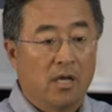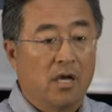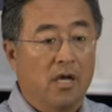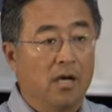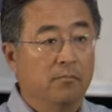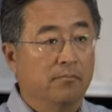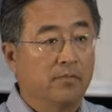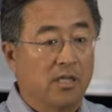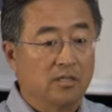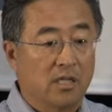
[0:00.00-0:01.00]

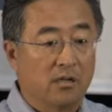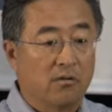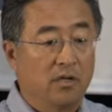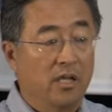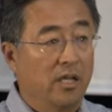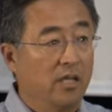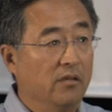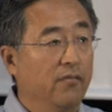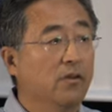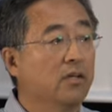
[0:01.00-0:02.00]
That's our. And
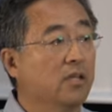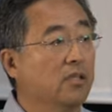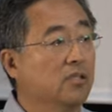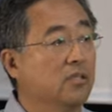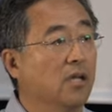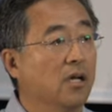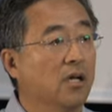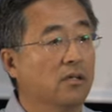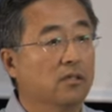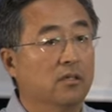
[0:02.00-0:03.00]
if you look at this,
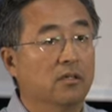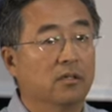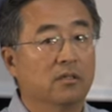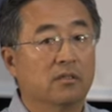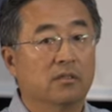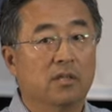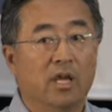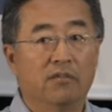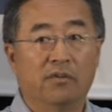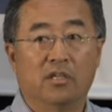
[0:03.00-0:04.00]
the
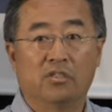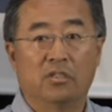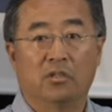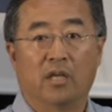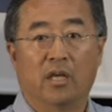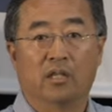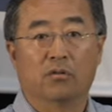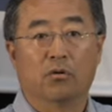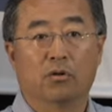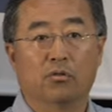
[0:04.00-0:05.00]
aviation and
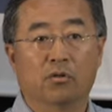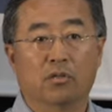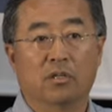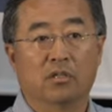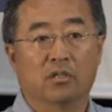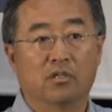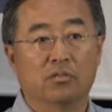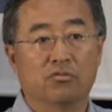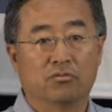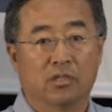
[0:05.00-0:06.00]
or nuclear
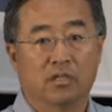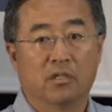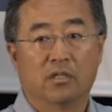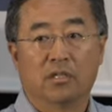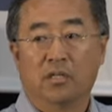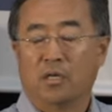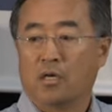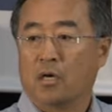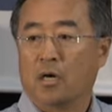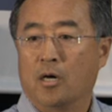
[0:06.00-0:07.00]
industry,
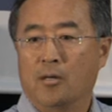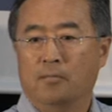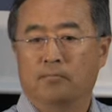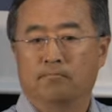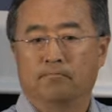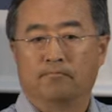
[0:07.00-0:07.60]
I